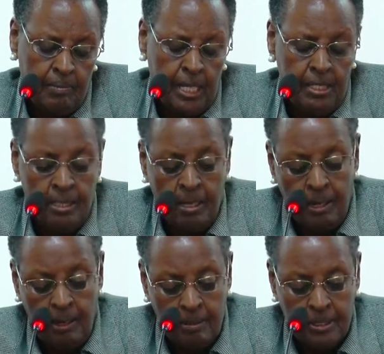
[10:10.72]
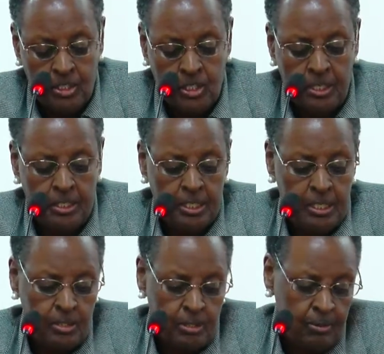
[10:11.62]
Then there are other
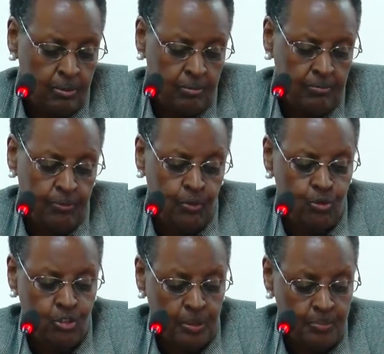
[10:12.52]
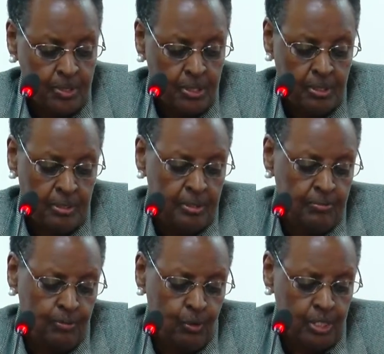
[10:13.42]
charges for trips,
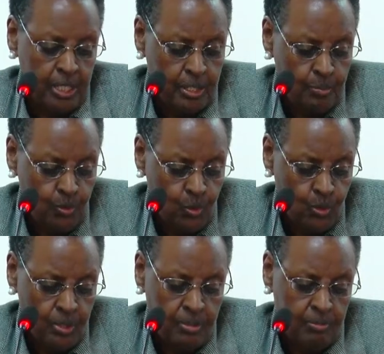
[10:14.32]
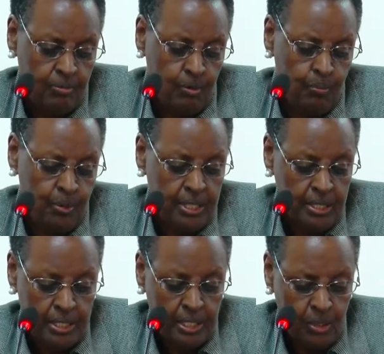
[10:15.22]
for textbooks, for
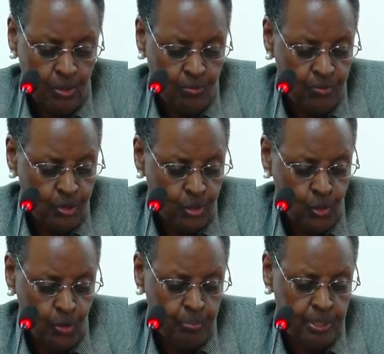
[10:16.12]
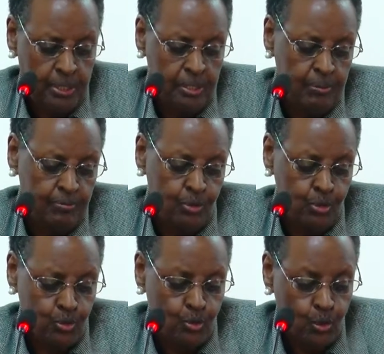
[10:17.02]
printing or photocopying, for
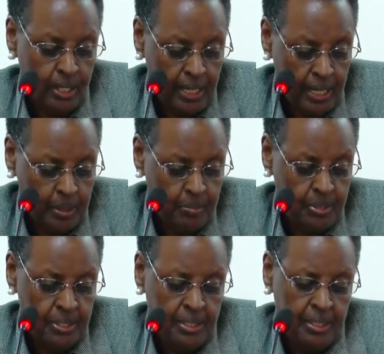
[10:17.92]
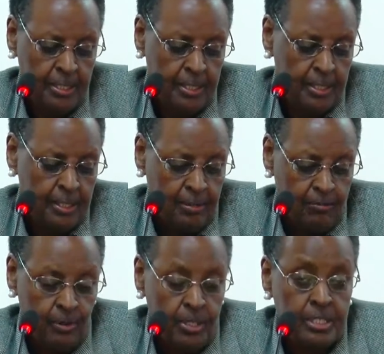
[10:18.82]
school clubs,
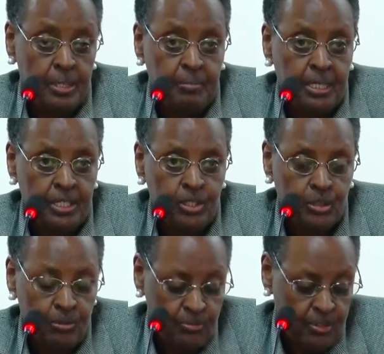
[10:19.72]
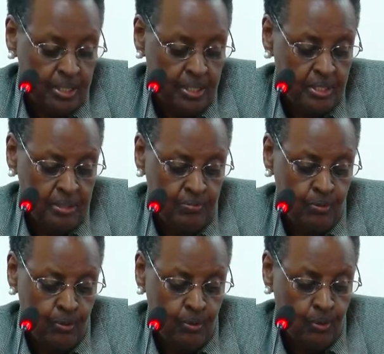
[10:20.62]
for examination fees,
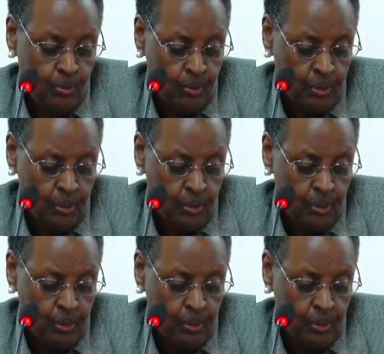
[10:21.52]
for